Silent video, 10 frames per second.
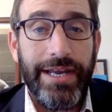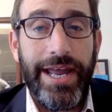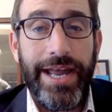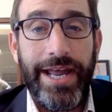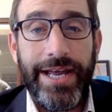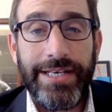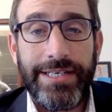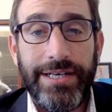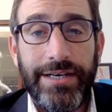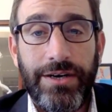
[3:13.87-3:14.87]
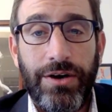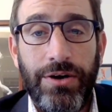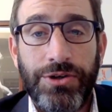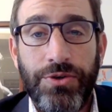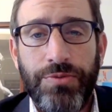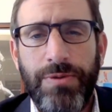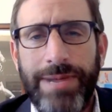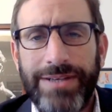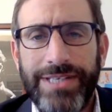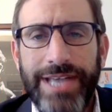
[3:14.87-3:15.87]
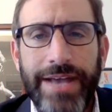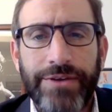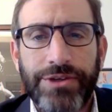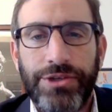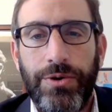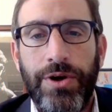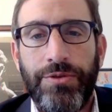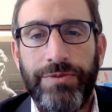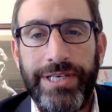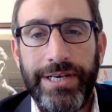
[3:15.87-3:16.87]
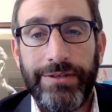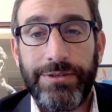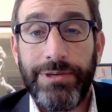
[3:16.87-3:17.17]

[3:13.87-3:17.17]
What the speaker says: and also through about 10 or so other retailers.